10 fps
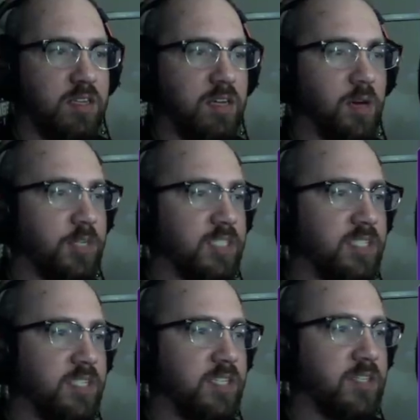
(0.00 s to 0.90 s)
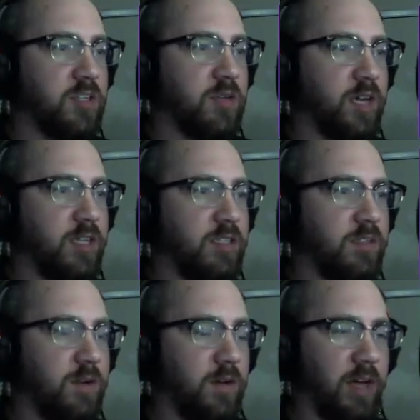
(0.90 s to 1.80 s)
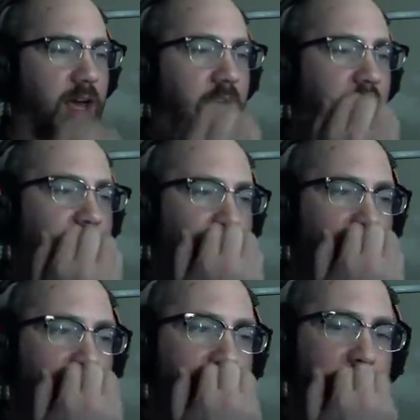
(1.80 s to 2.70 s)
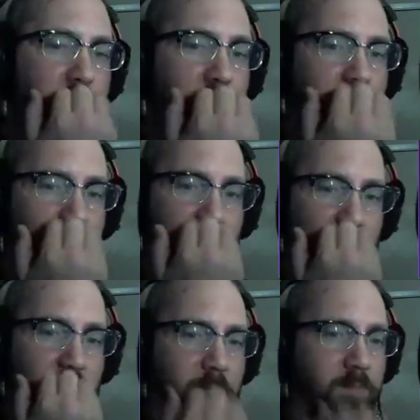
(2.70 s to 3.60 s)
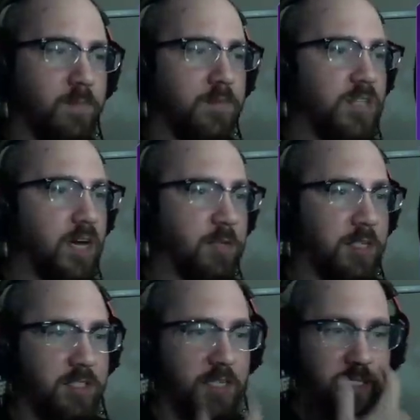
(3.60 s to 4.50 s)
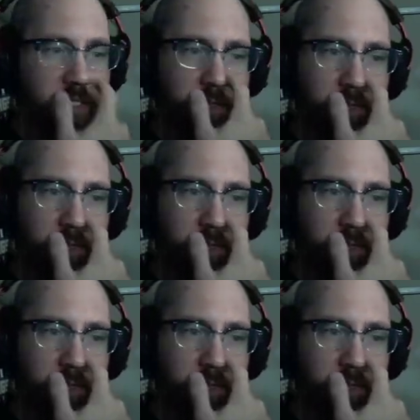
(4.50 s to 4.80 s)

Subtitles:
Oh, it exists in the UK too? Okay, I don't know. Domino's does it?